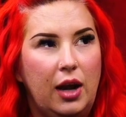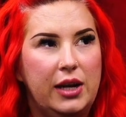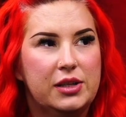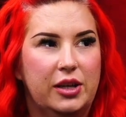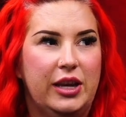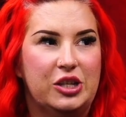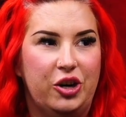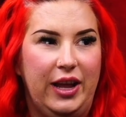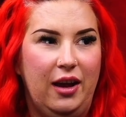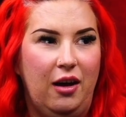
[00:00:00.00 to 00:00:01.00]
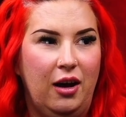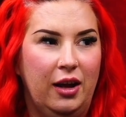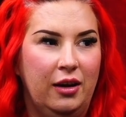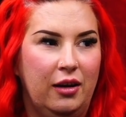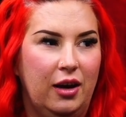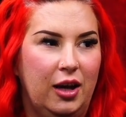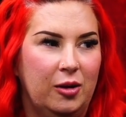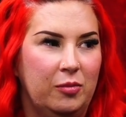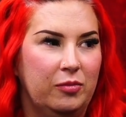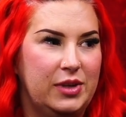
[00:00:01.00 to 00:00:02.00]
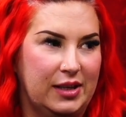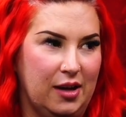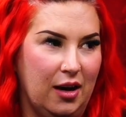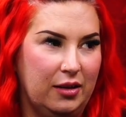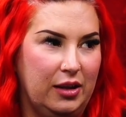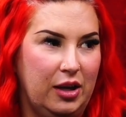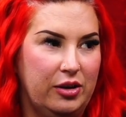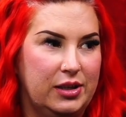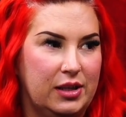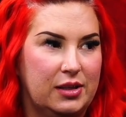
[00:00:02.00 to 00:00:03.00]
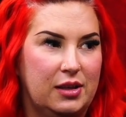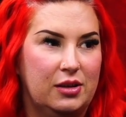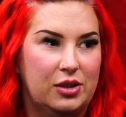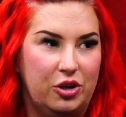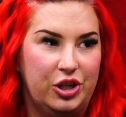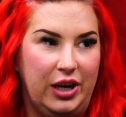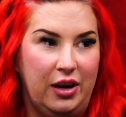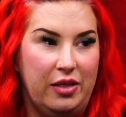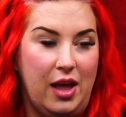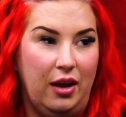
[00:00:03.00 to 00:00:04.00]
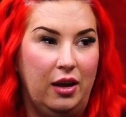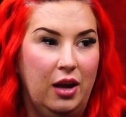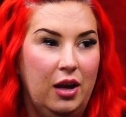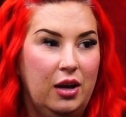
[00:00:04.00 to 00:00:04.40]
I just saw yesterday on TikTok that there is this surgeon that,